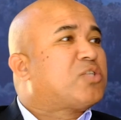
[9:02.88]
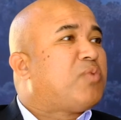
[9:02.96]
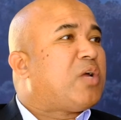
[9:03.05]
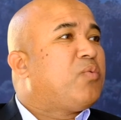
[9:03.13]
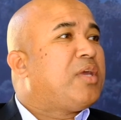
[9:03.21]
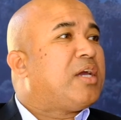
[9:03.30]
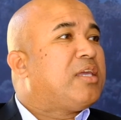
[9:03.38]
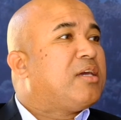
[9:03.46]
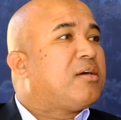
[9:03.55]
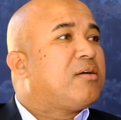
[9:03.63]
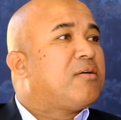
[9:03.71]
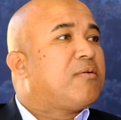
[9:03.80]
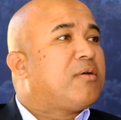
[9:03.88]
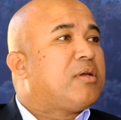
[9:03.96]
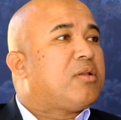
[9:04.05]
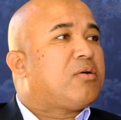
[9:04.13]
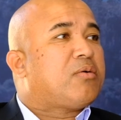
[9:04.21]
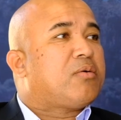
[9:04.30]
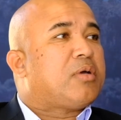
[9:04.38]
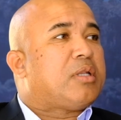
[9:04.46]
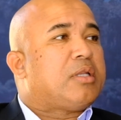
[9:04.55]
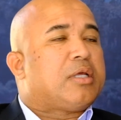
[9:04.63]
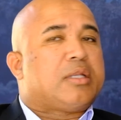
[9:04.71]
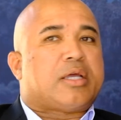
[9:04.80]
why we are here.
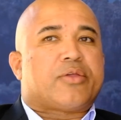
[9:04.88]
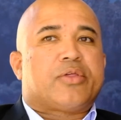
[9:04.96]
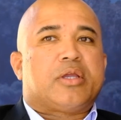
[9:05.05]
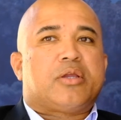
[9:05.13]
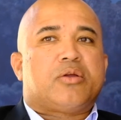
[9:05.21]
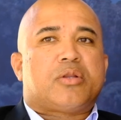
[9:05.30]
And I think